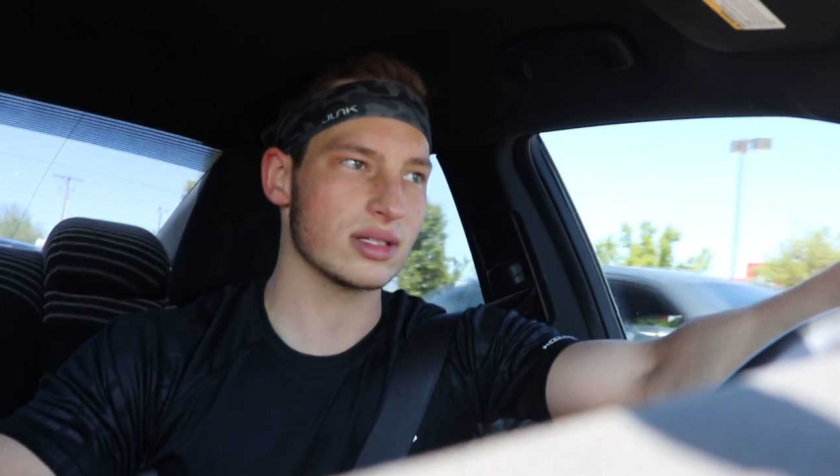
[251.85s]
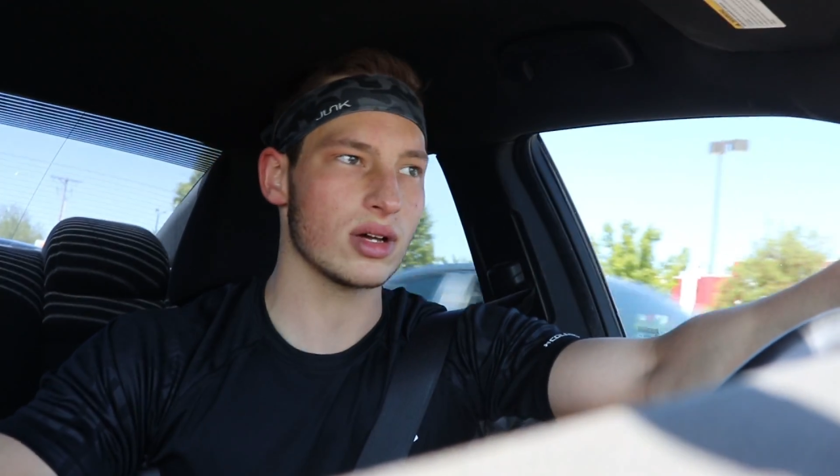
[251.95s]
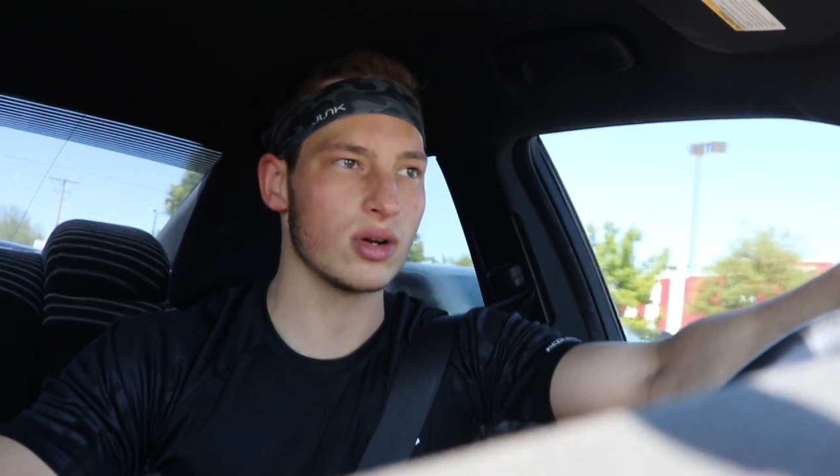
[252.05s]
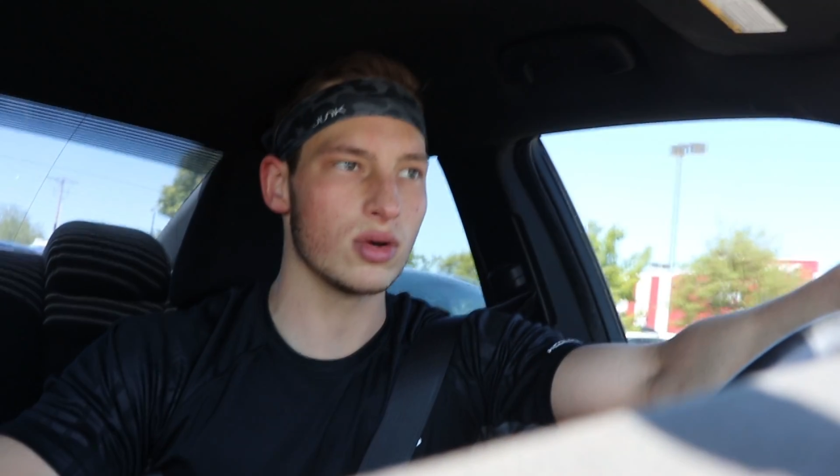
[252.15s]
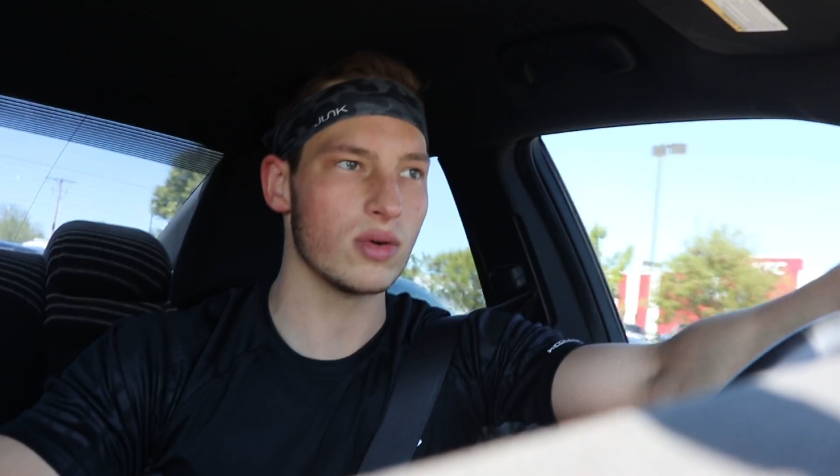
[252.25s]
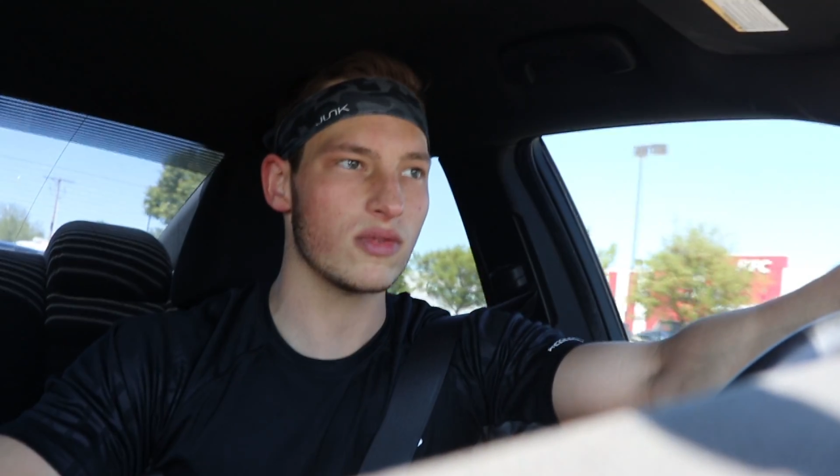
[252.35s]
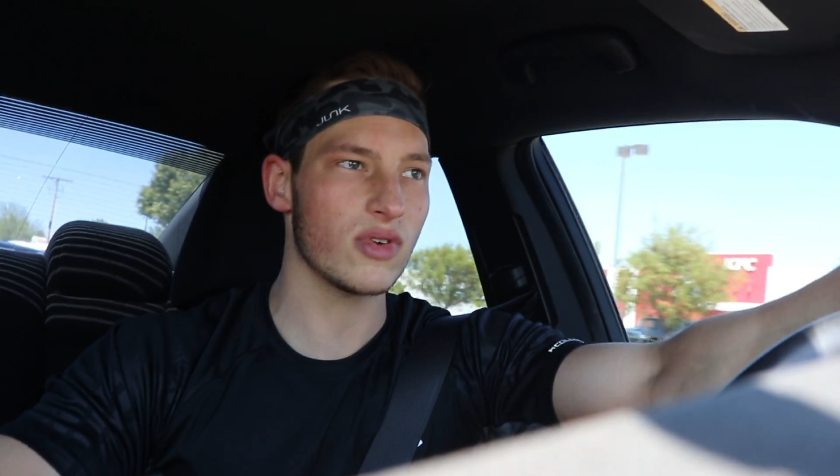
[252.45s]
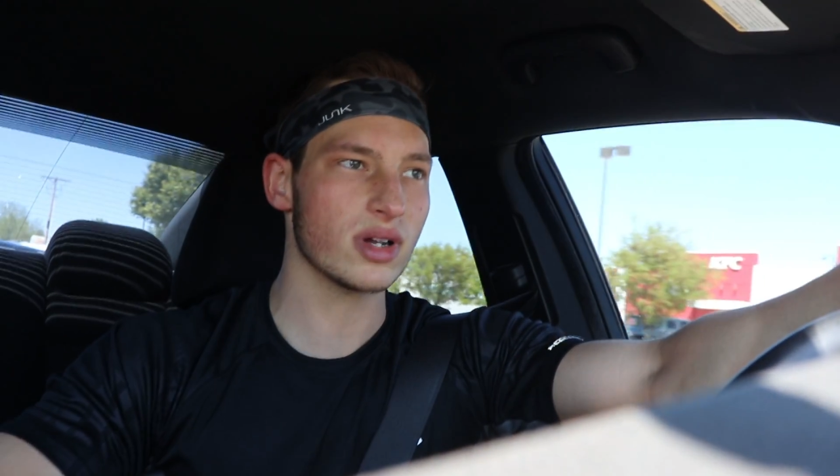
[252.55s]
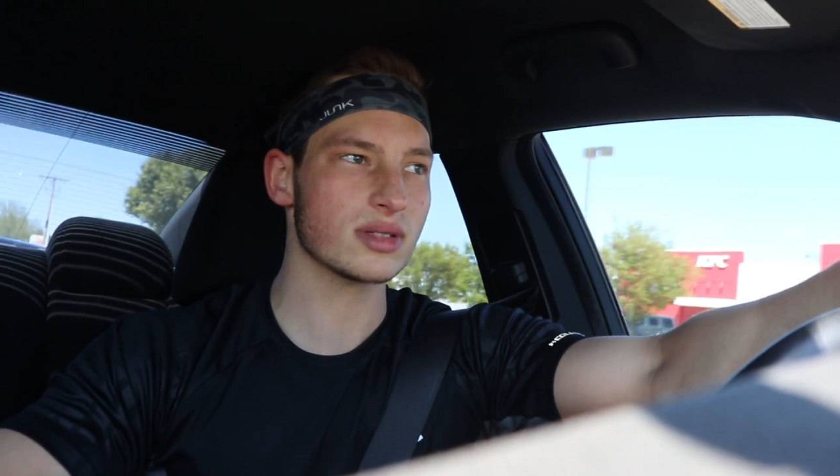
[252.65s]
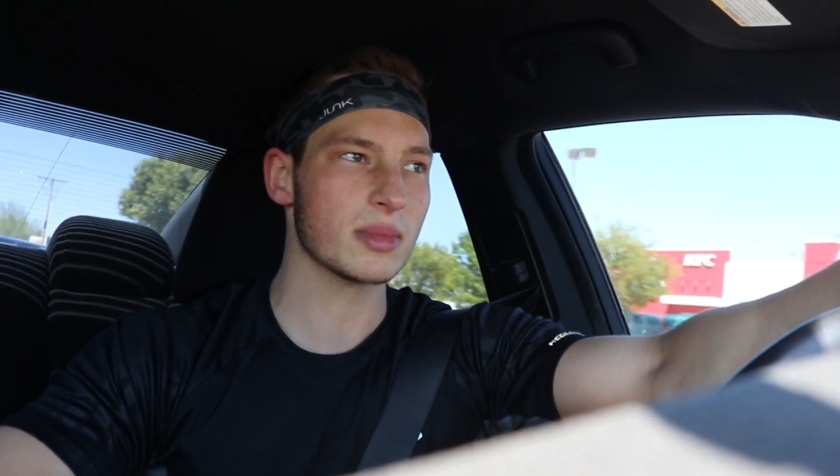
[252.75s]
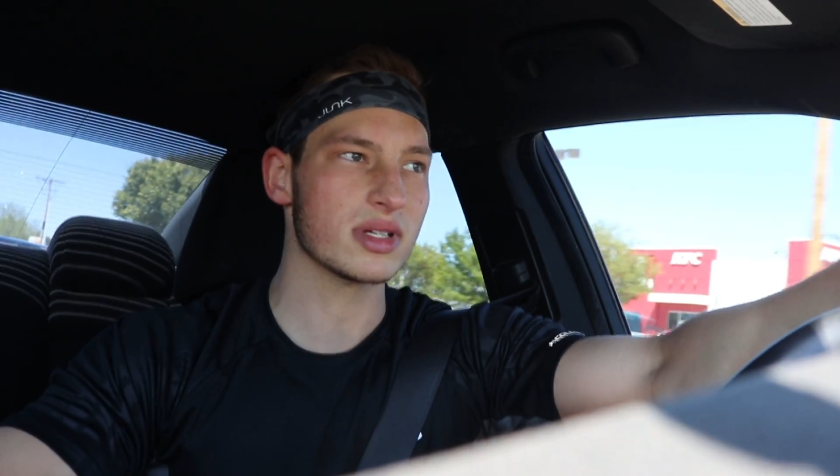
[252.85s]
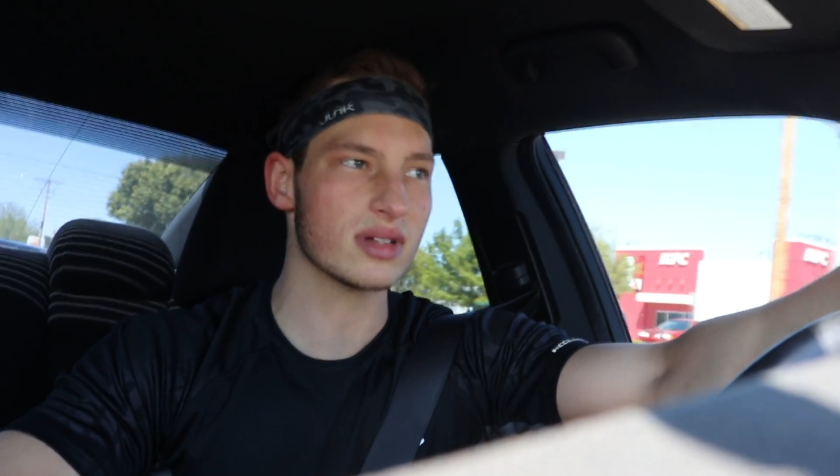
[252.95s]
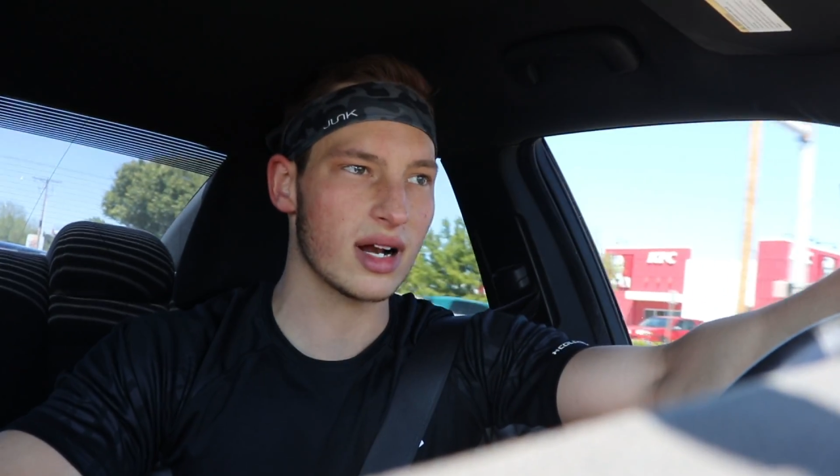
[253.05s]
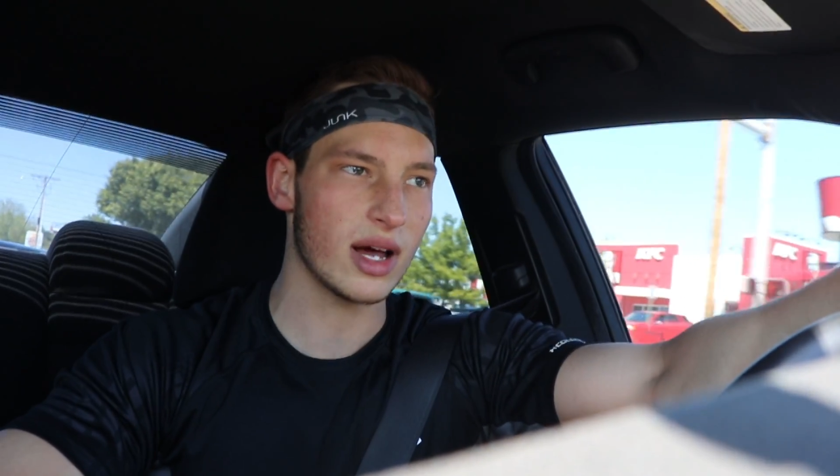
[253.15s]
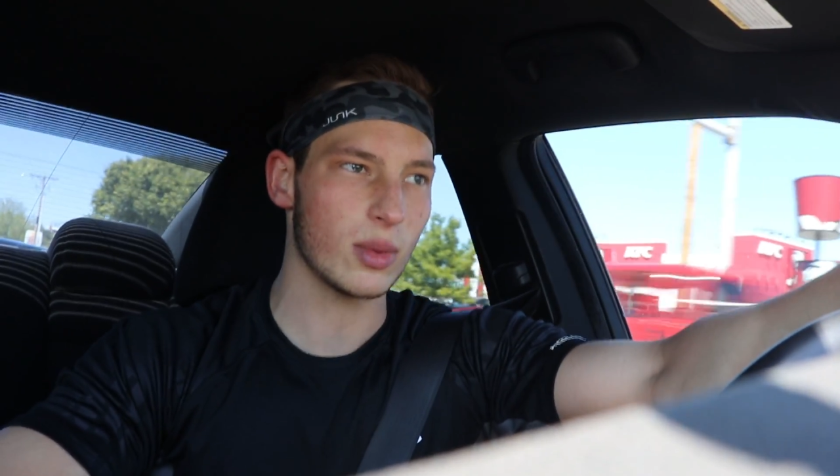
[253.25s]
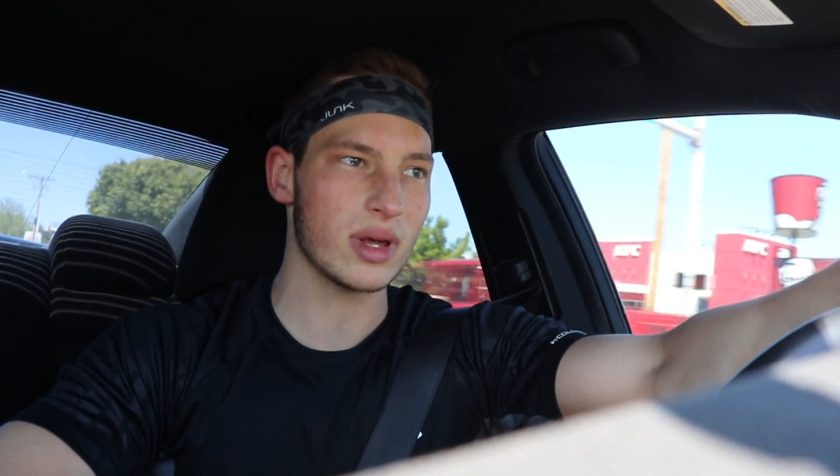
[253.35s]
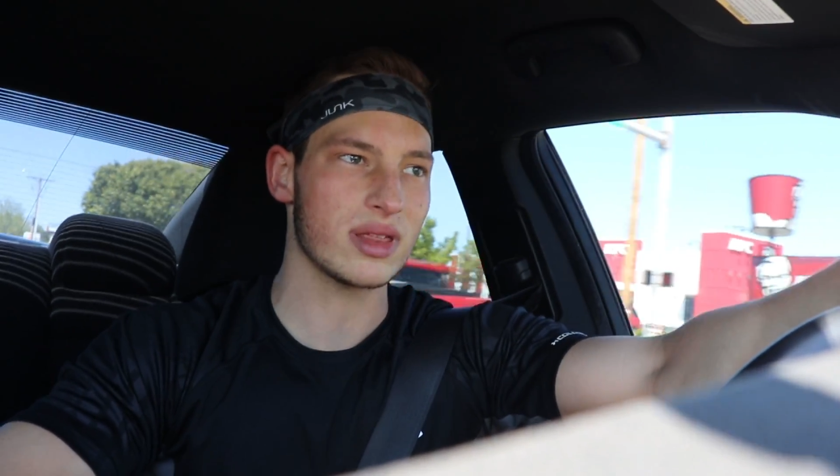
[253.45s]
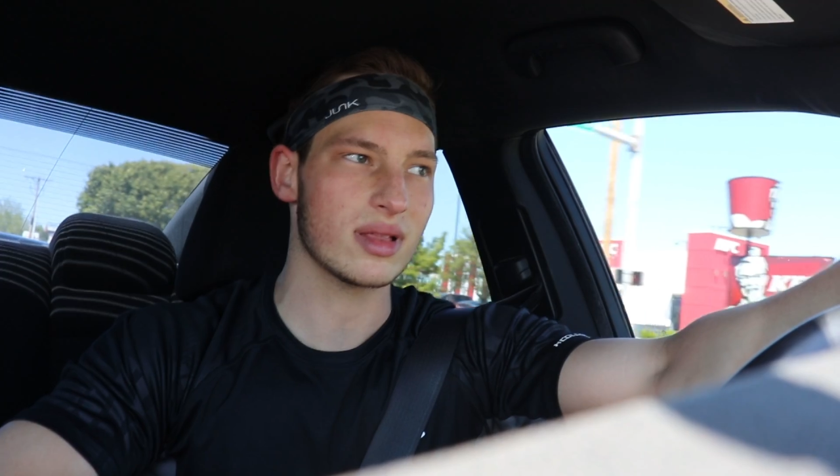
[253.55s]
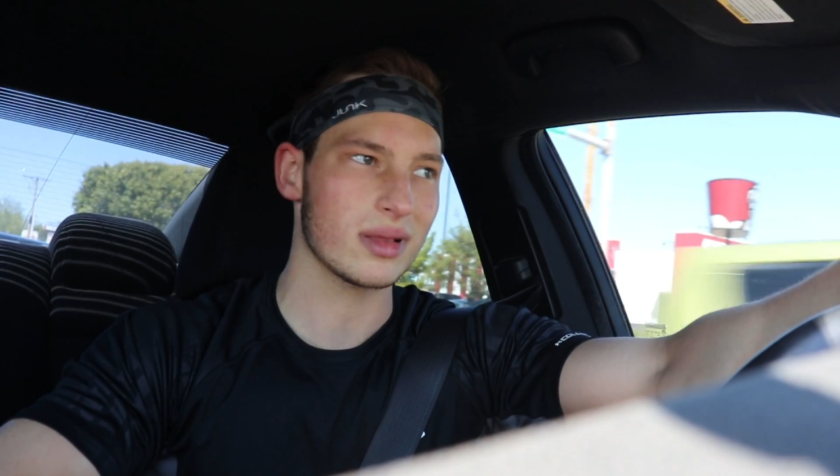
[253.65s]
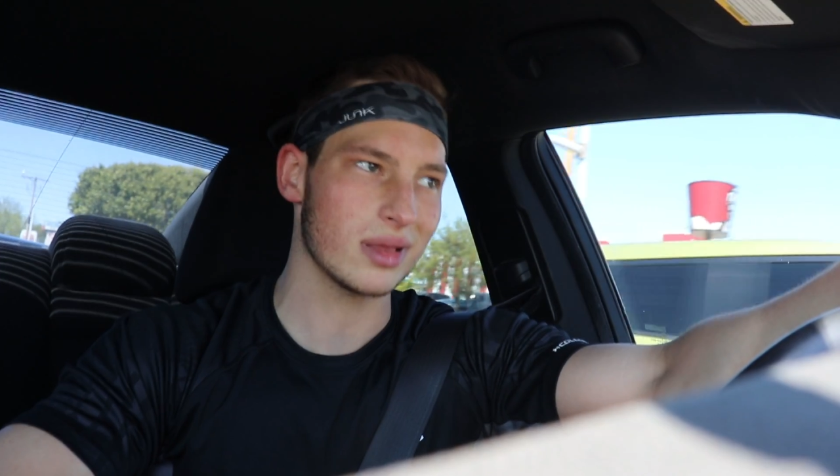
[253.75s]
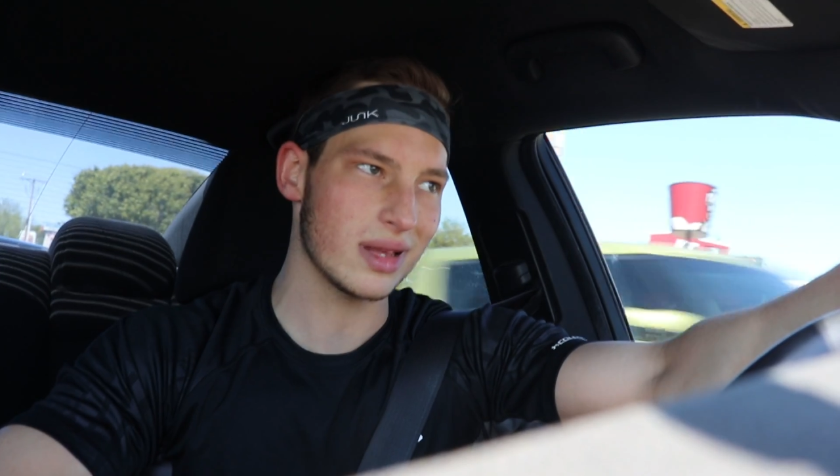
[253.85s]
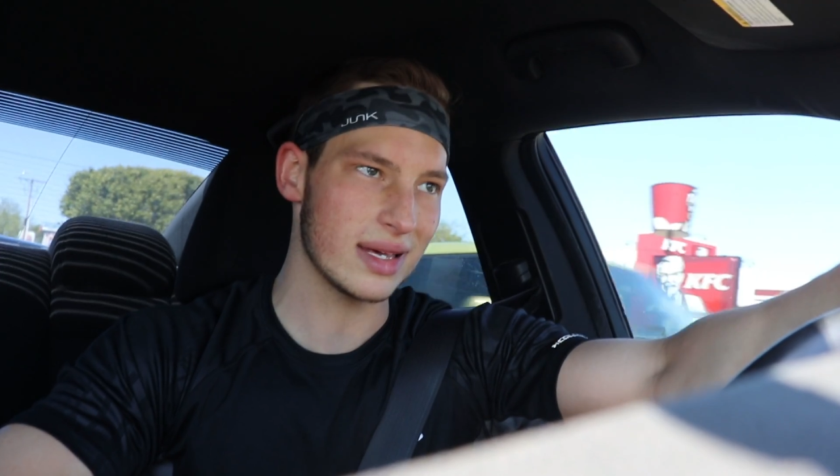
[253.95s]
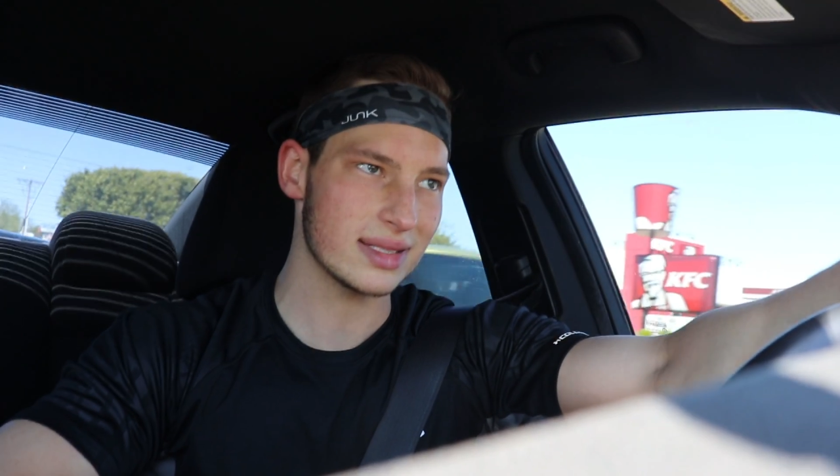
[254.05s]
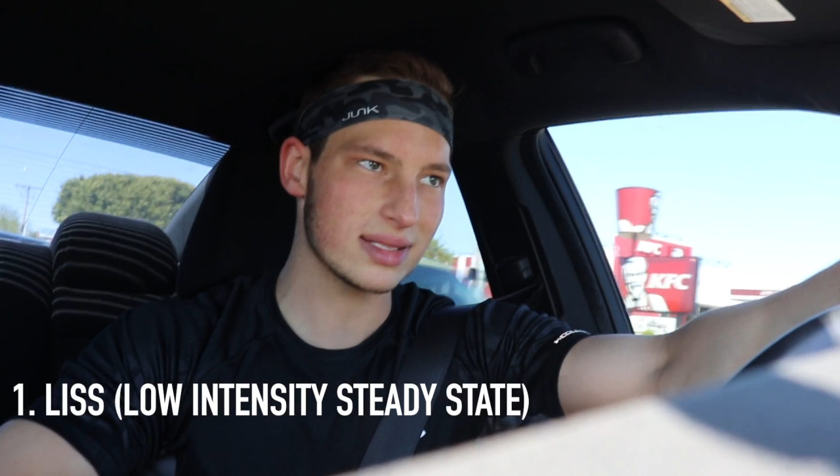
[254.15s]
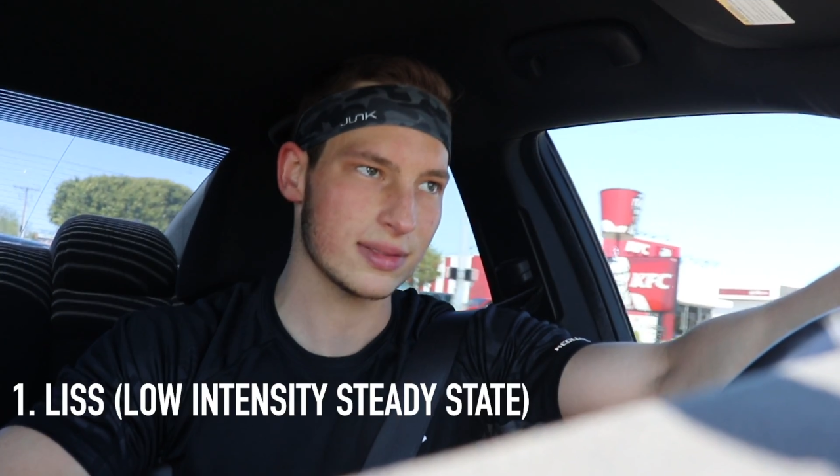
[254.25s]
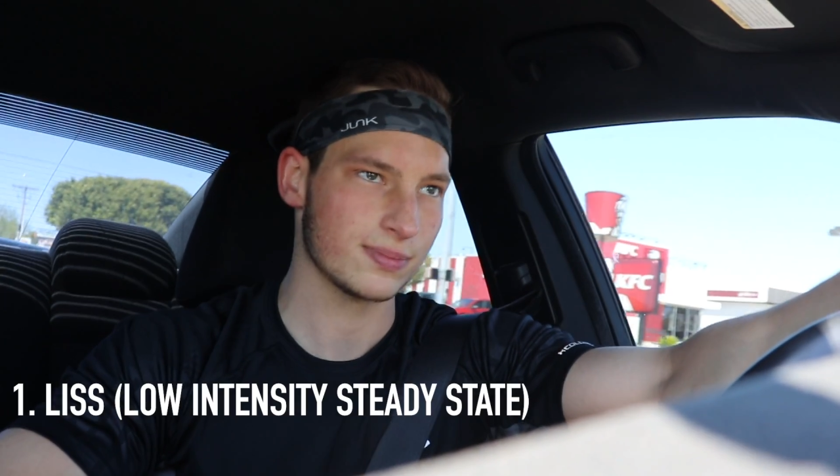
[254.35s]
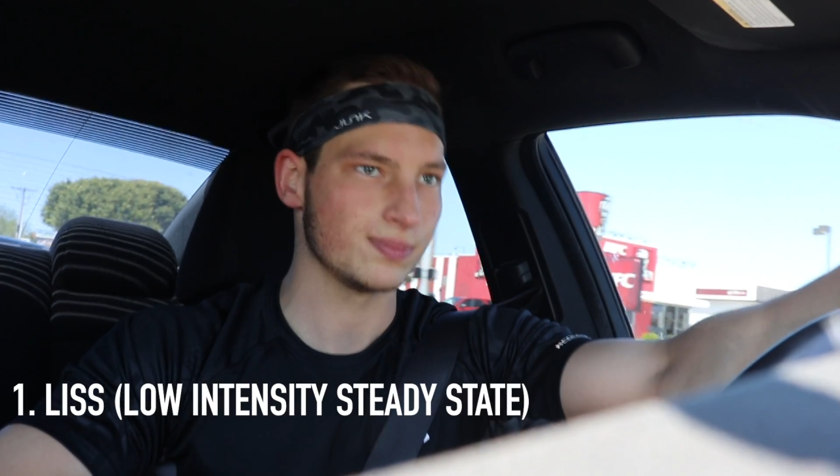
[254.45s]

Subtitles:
So first I'm going to start out with LISS.